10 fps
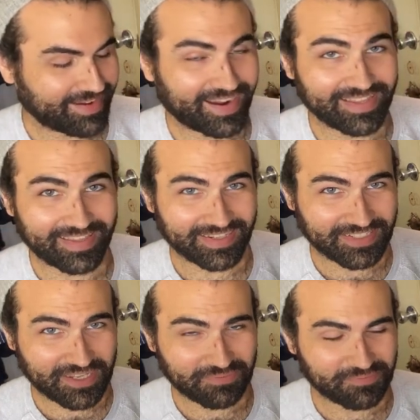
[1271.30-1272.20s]
I liked
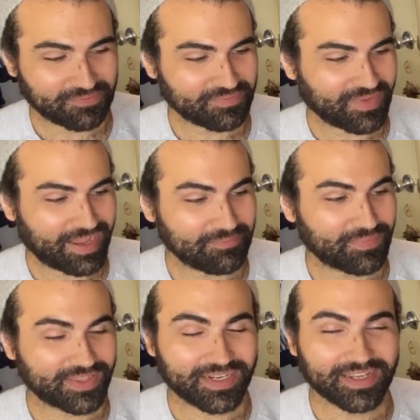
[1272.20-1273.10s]
it.
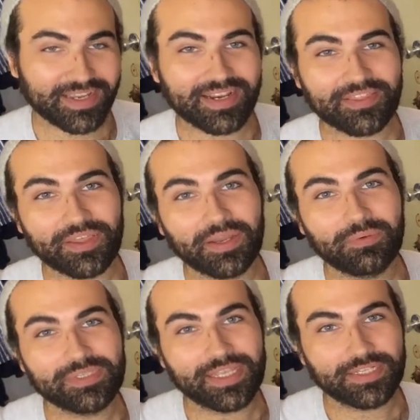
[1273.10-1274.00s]
But then again, I think I
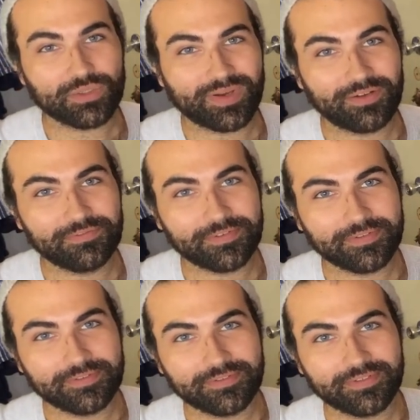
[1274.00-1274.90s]
was like 12
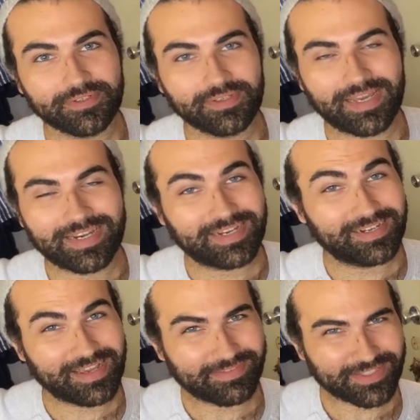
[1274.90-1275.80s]
and I
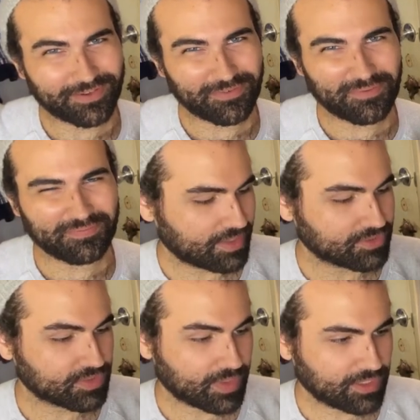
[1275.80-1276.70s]
didn't have a cell phone. I
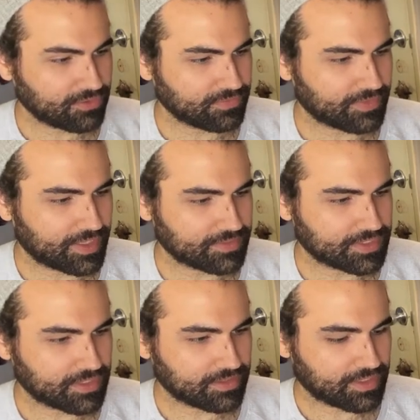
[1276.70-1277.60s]
was 12, I was
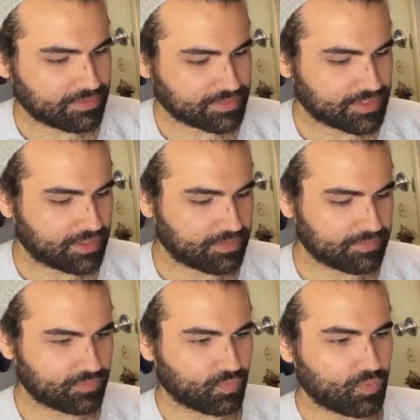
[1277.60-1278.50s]
young, I was
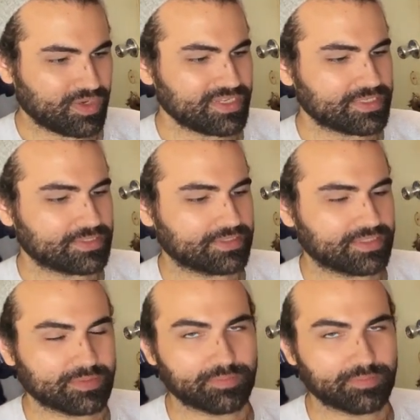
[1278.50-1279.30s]
dumb. What is this